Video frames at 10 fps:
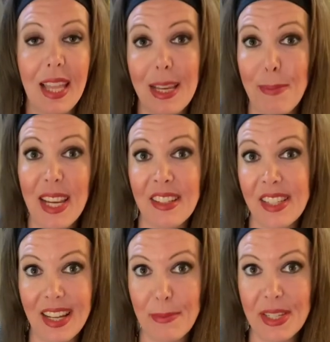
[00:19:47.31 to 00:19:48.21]
like make a
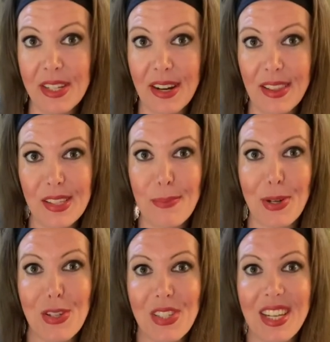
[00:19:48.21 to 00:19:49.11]
diamond out of this
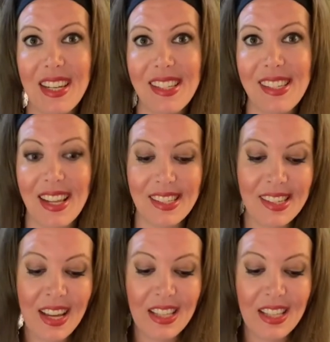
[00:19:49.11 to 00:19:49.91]
person in a sense.